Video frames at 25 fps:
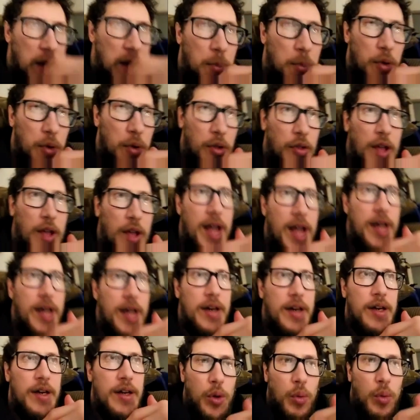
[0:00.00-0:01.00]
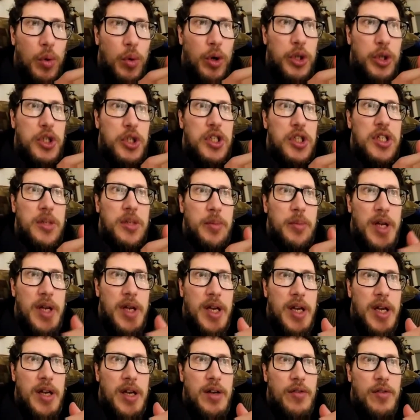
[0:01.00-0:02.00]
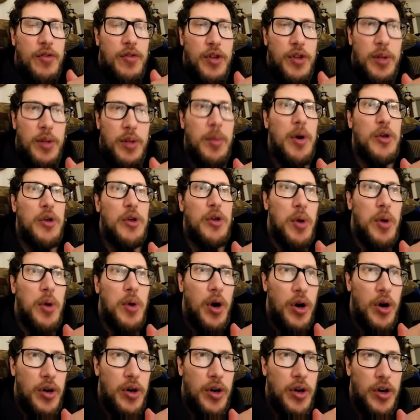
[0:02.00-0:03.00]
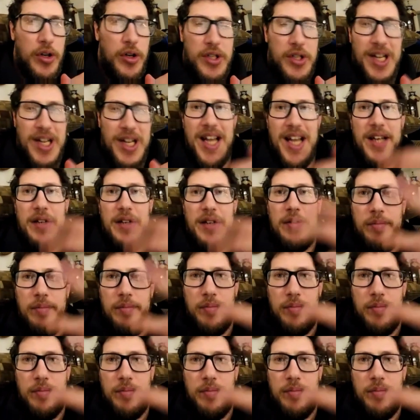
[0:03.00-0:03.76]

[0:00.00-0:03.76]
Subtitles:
people that were the worst to me, for the most part, are dead.